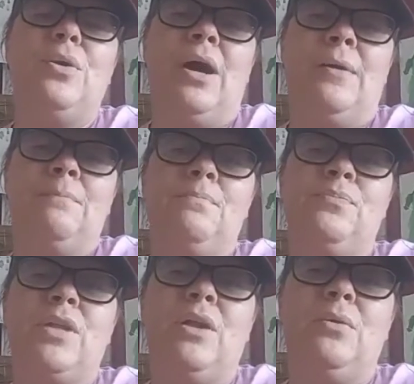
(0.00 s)
um,
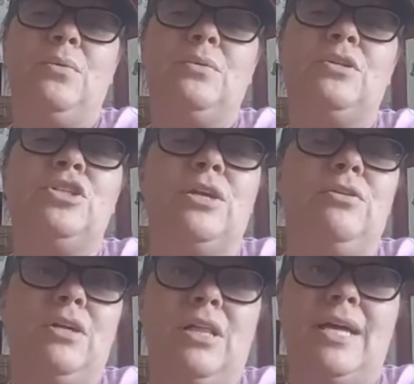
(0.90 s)

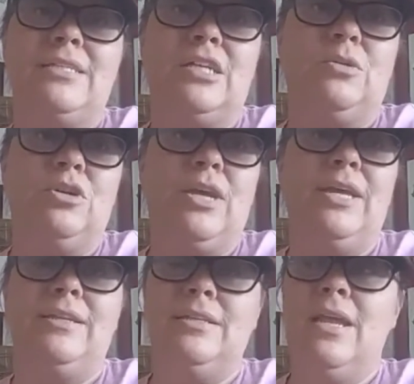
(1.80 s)
general and classical
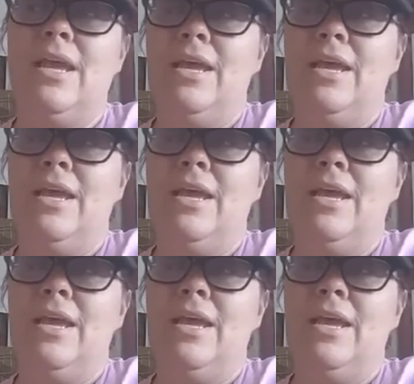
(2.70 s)
can